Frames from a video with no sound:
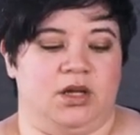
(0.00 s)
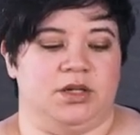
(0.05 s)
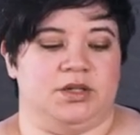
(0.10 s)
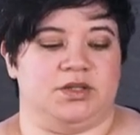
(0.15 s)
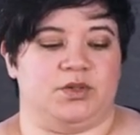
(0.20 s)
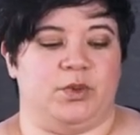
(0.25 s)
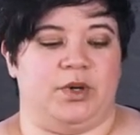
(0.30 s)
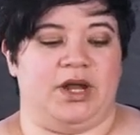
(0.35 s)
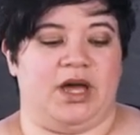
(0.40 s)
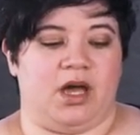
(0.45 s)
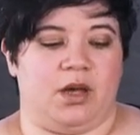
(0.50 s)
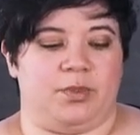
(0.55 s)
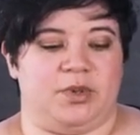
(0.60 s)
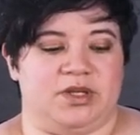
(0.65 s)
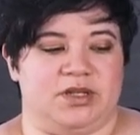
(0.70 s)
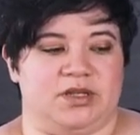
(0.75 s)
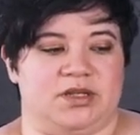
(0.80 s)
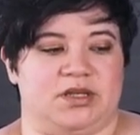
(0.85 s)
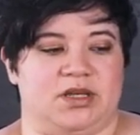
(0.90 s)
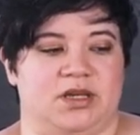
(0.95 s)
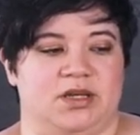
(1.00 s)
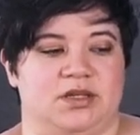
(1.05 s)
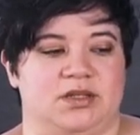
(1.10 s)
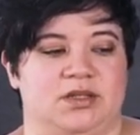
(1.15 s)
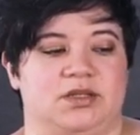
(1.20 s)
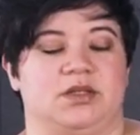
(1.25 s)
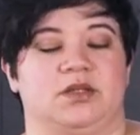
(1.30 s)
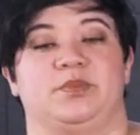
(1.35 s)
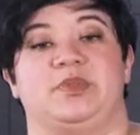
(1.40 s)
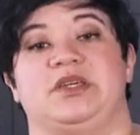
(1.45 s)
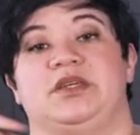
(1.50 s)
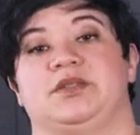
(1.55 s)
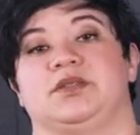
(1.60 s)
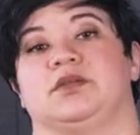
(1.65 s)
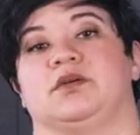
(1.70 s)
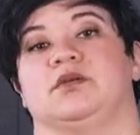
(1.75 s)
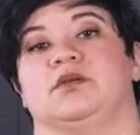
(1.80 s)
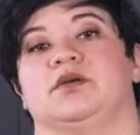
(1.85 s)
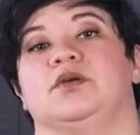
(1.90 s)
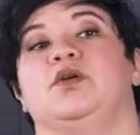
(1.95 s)
So what happens is the beans
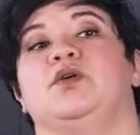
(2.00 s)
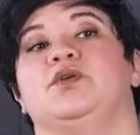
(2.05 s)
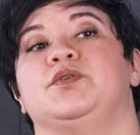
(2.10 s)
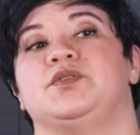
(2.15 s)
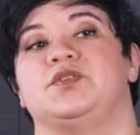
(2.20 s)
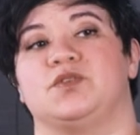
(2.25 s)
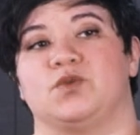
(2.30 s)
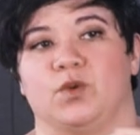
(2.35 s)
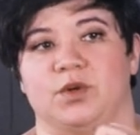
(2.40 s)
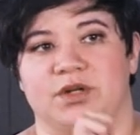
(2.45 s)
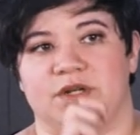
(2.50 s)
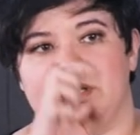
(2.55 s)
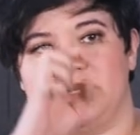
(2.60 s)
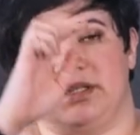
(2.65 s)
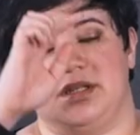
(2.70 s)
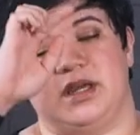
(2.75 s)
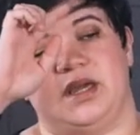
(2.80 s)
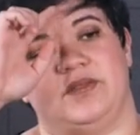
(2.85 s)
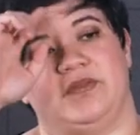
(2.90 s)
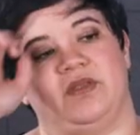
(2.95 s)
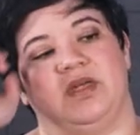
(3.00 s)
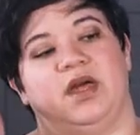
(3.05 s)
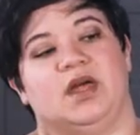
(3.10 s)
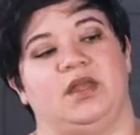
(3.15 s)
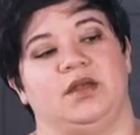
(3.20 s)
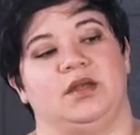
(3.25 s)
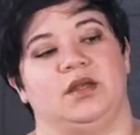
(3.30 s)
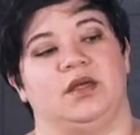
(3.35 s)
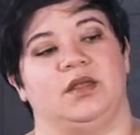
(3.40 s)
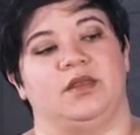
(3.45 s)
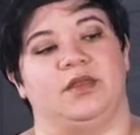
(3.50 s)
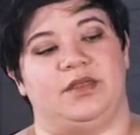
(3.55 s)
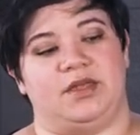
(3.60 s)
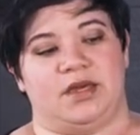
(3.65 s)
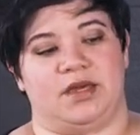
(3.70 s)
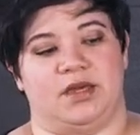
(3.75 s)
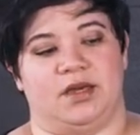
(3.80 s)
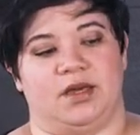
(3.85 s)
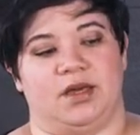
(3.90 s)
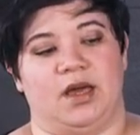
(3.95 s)
are sorted, and then
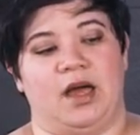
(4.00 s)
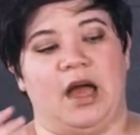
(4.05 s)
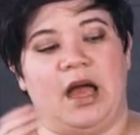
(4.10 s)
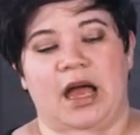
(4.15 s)
the